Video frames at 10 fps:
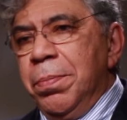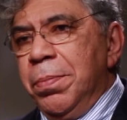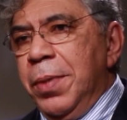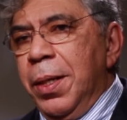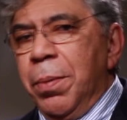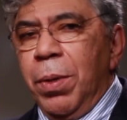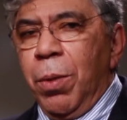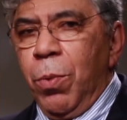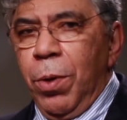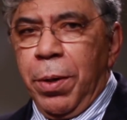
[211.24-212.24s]
did a
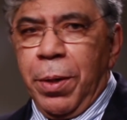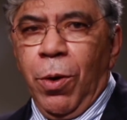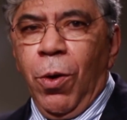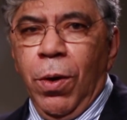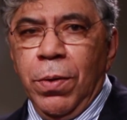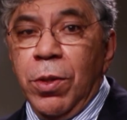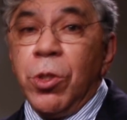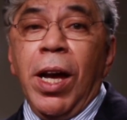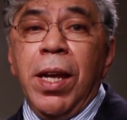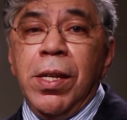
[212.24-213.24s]
work on the
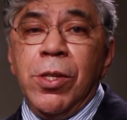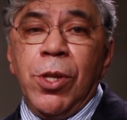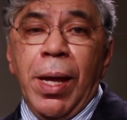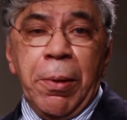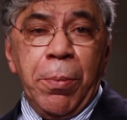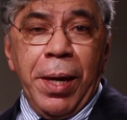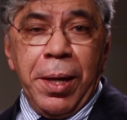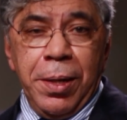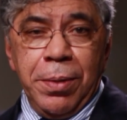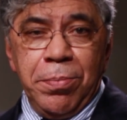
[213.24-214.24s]
Chinese shadow
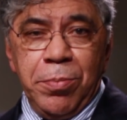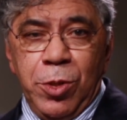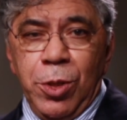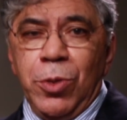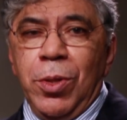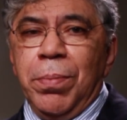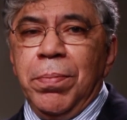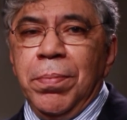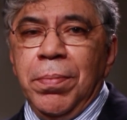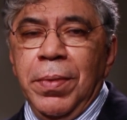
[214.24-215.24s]
banking system.
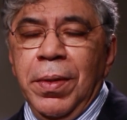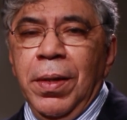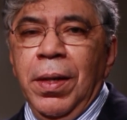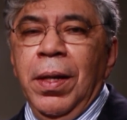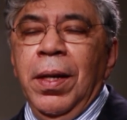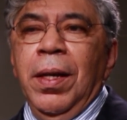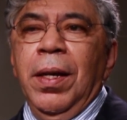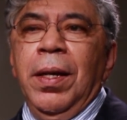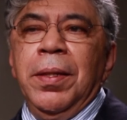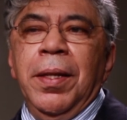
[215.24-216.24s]

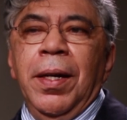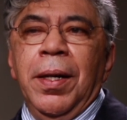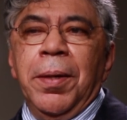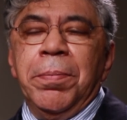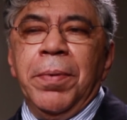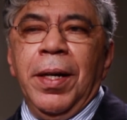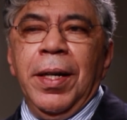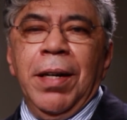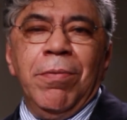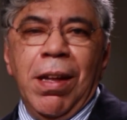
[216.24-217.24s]
And I
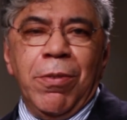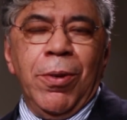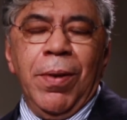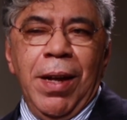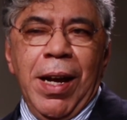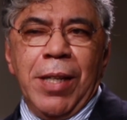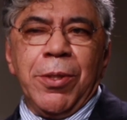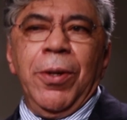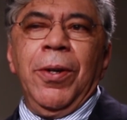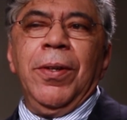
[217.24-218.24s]
have never
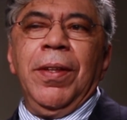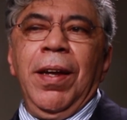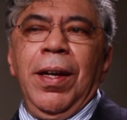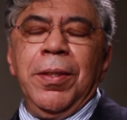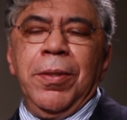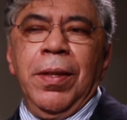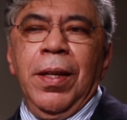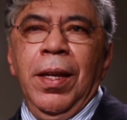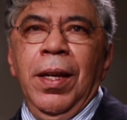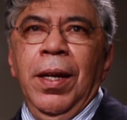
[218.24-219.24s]
asked her that.
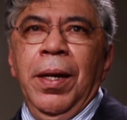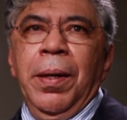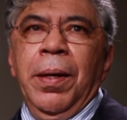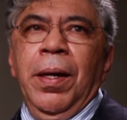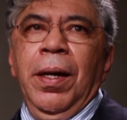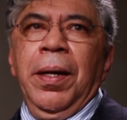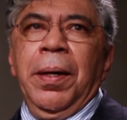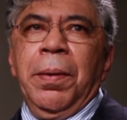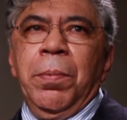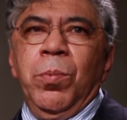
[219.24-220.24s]
Uh,